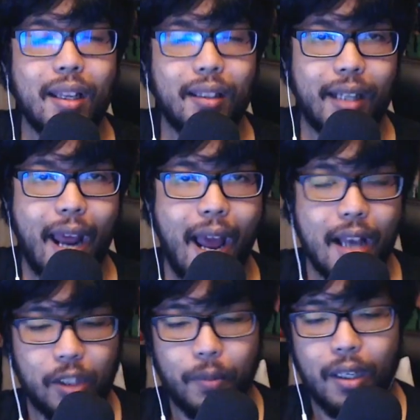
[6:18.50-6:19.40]
and then
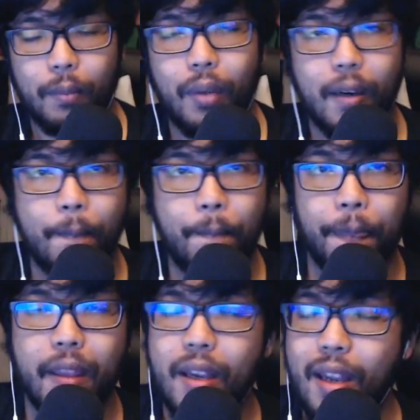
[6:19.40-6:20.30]
aspect, but
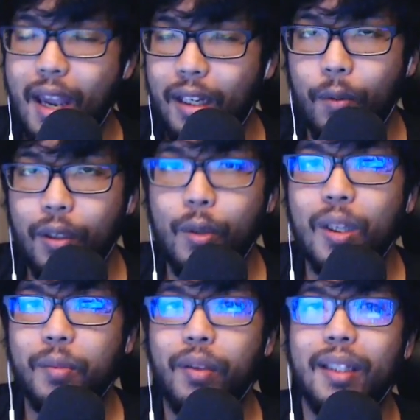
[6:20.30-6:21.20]
anyone who
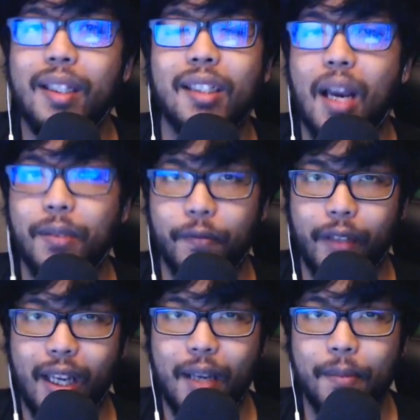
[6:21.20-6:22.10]
has played these types of
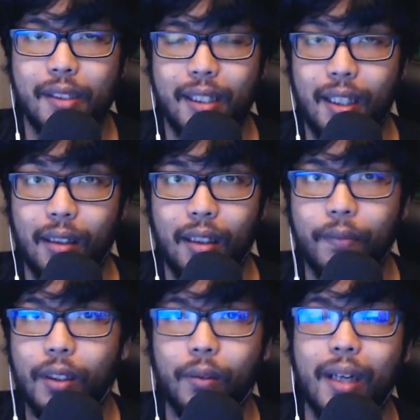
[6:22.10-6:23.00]
games and they love
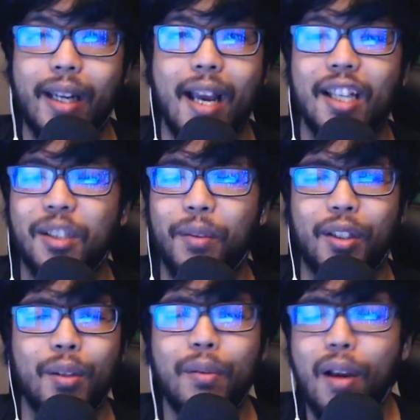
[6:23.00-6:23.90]
the grindy aspect,
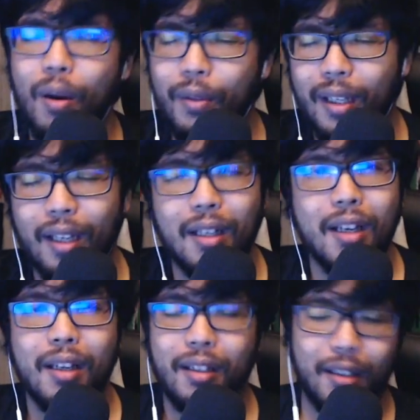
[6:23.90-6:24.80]
you know that,
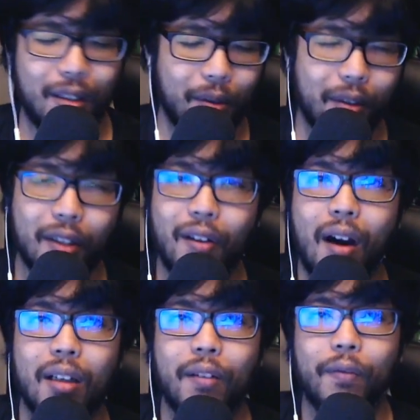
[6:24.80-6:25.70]
you know, the
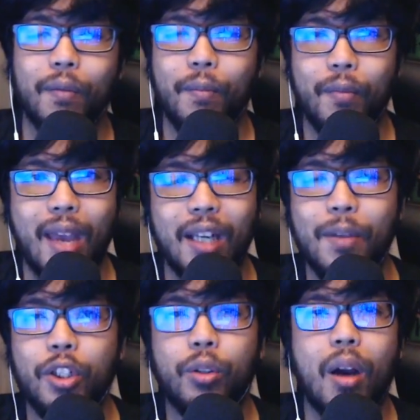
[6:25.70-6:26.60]
thought of
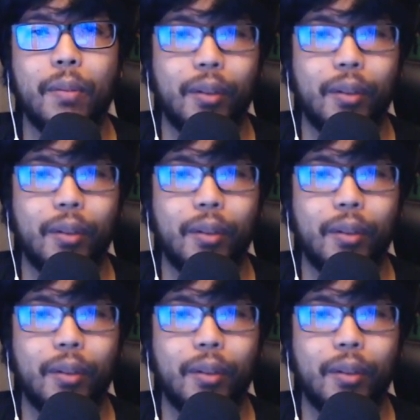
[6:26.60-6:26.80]
enemies dropping